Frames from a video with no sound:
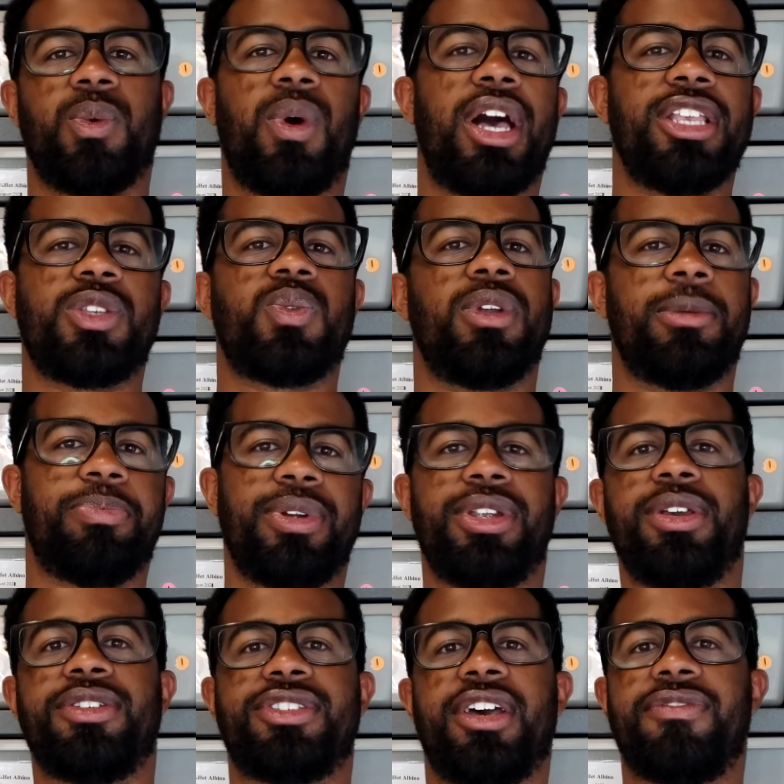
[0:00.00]
well, I just want to
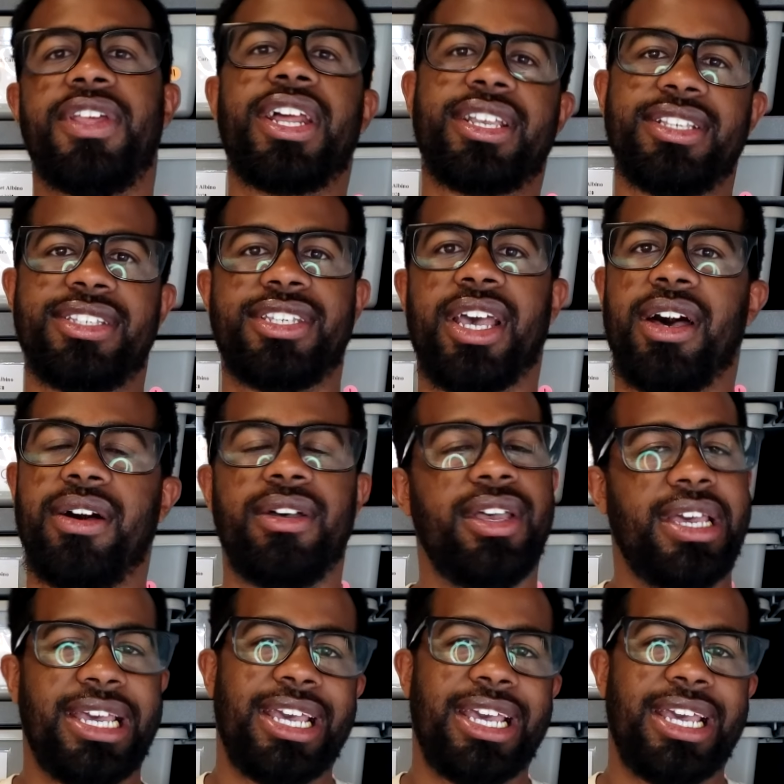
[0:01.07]
produce stuff that I can sell.